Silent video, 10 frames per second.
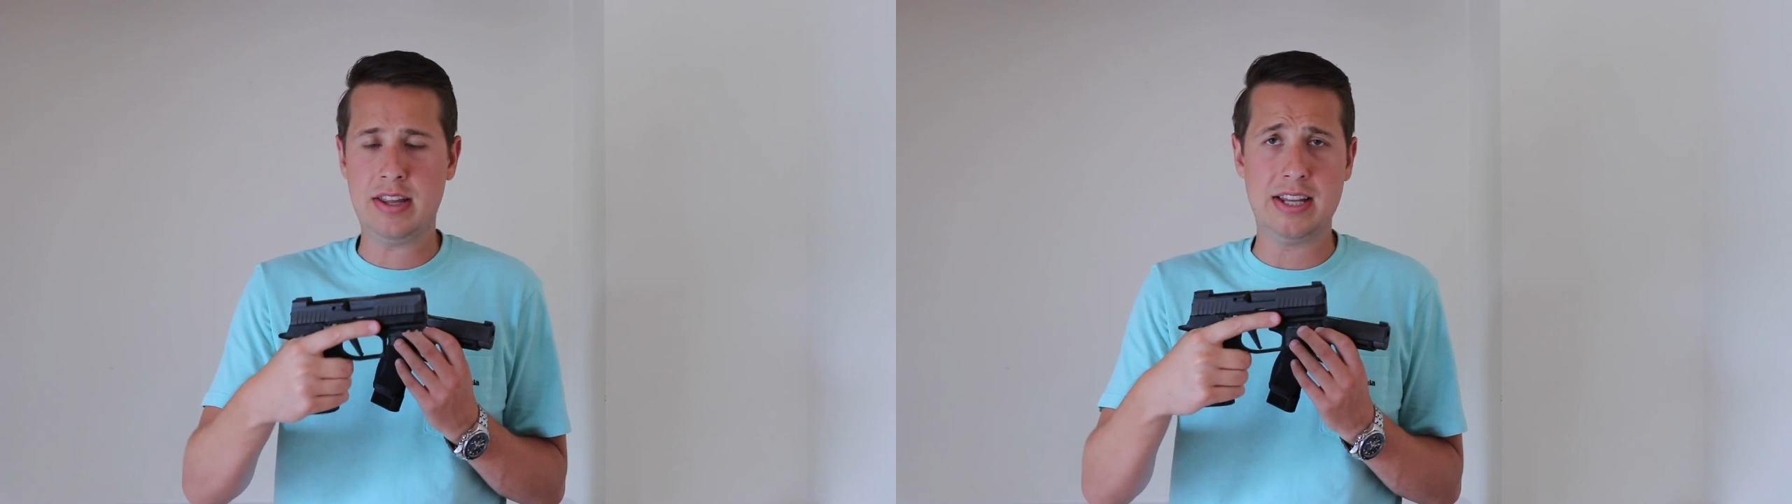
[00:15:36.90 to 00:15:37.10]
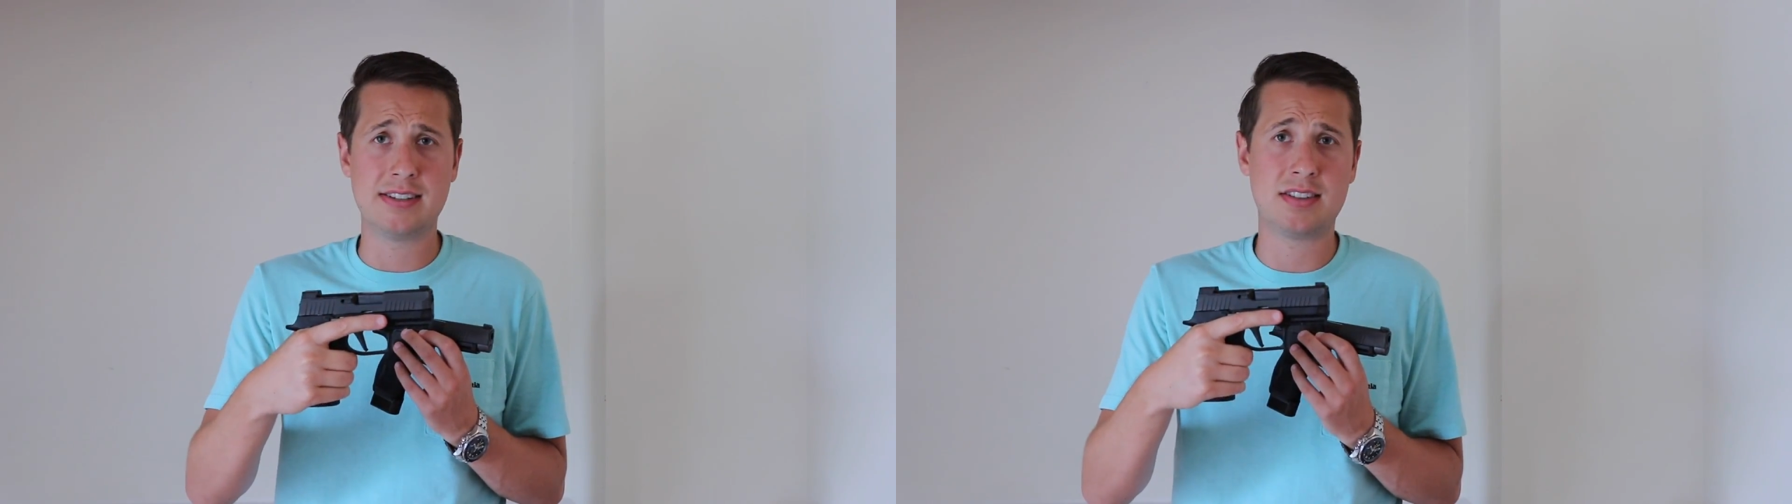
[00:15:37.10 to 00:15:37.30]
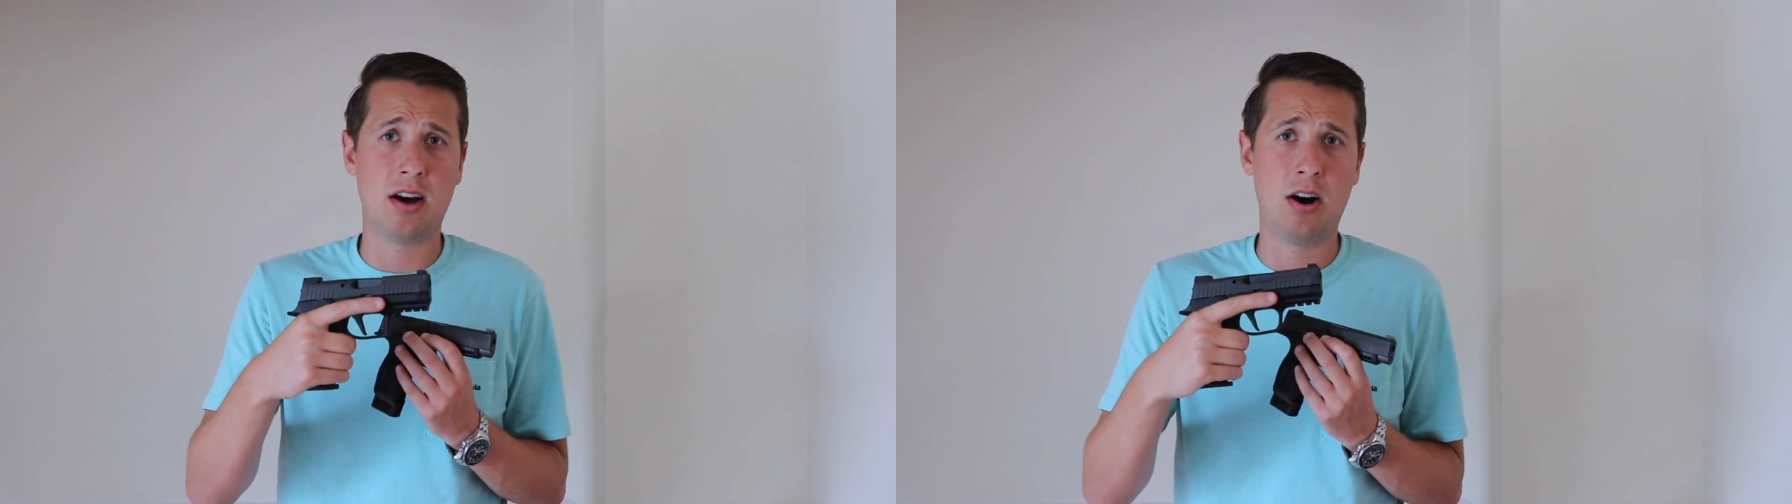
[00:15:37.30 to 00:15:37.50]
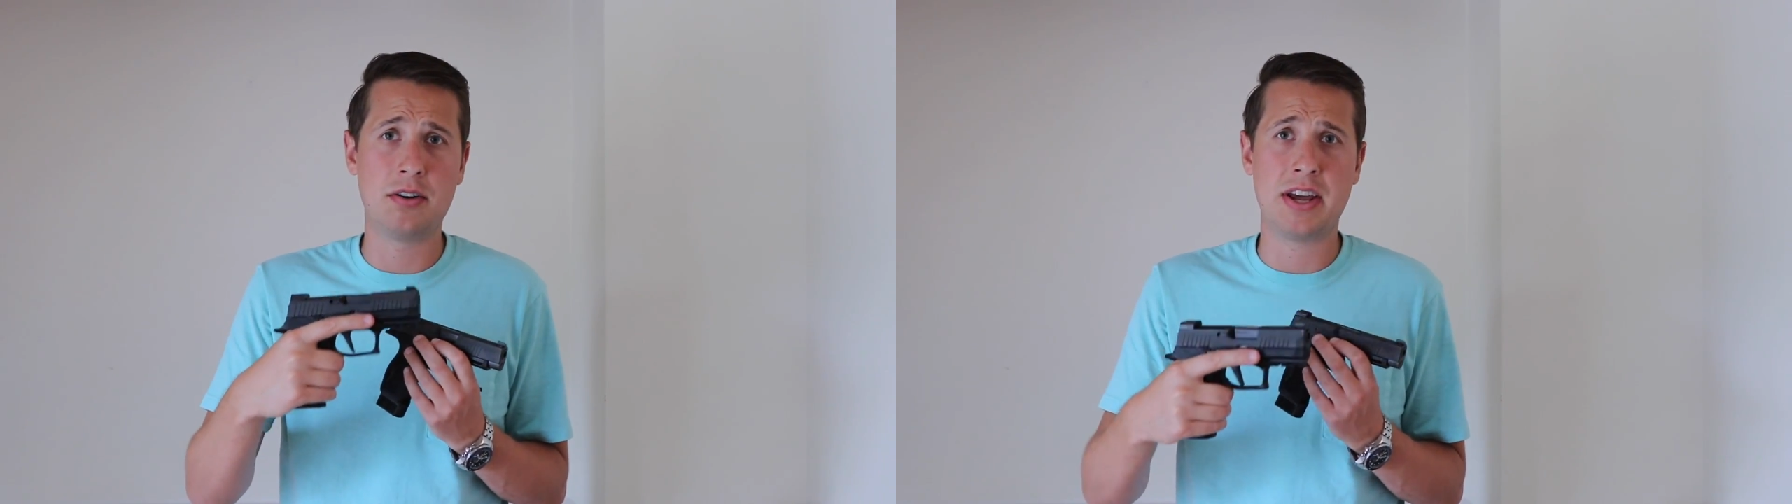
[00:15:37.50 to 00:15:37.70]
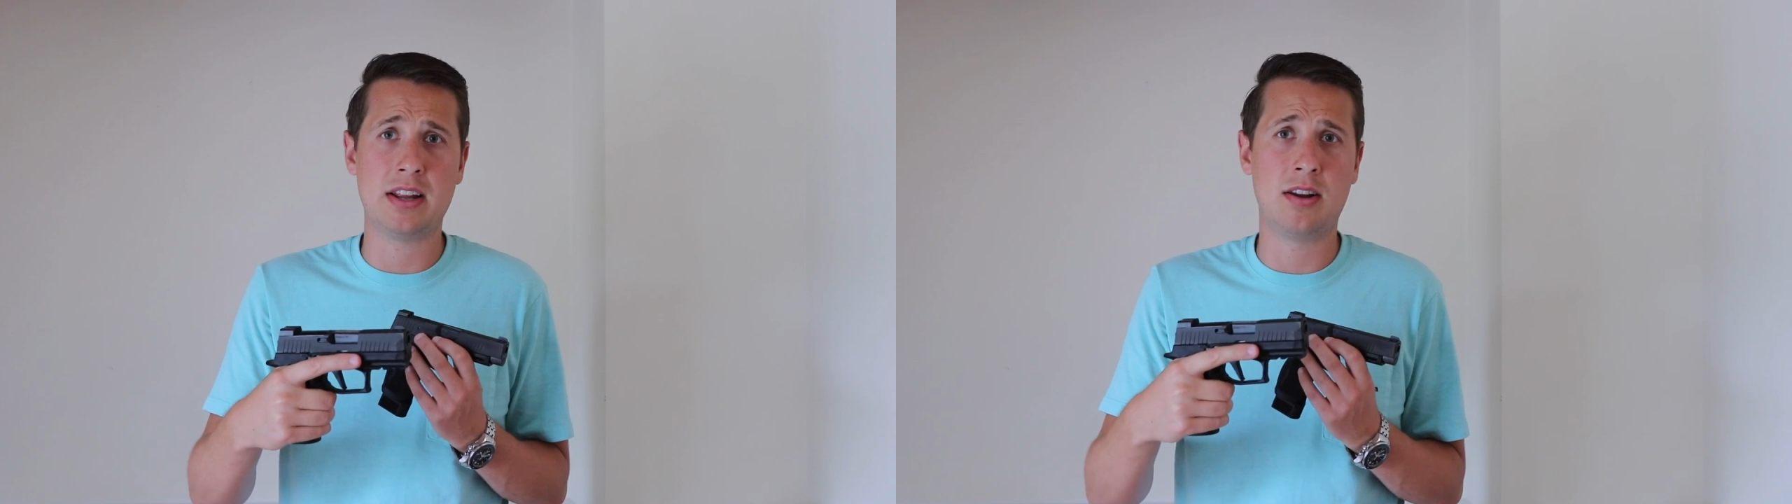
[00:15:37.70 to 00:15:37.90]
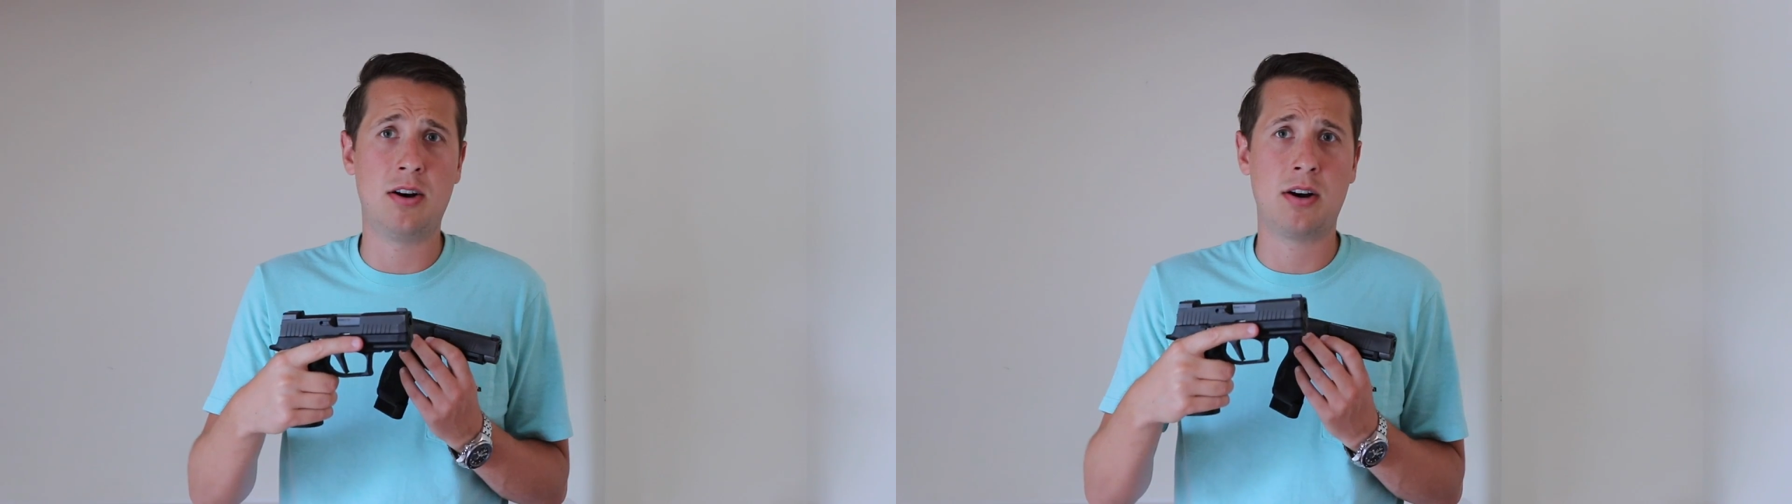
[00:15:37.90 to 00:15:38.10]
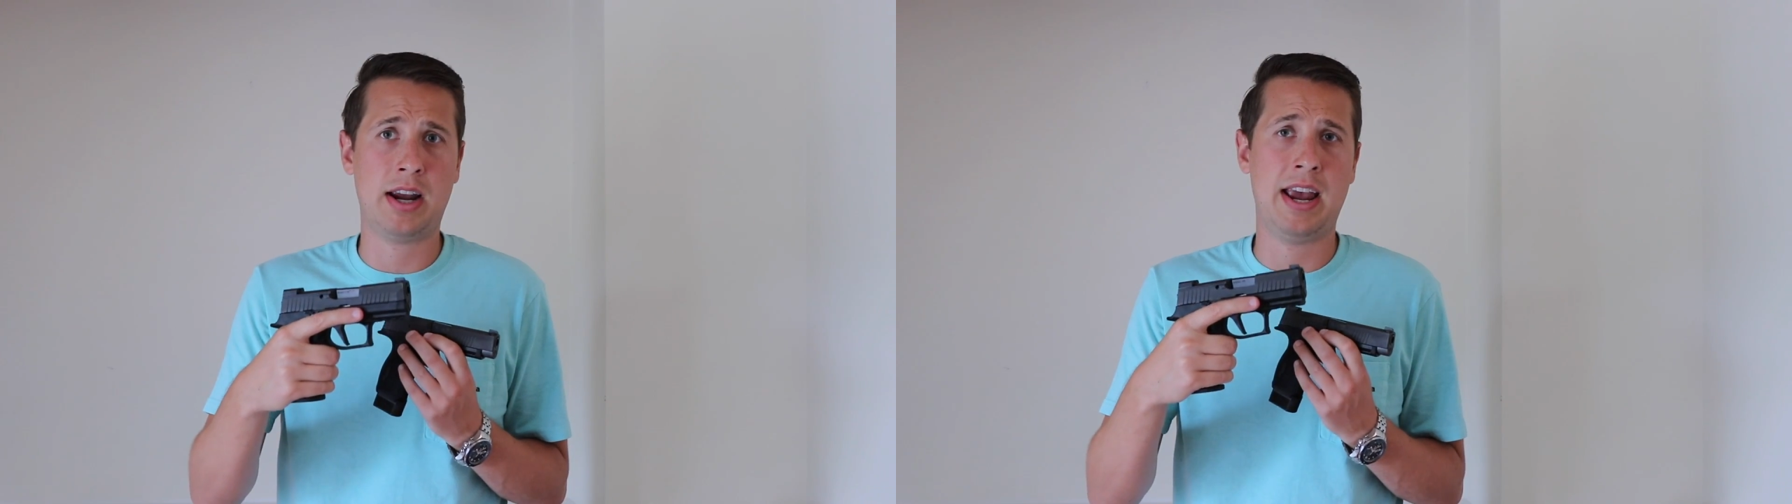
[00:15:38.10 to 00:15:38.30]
this all day long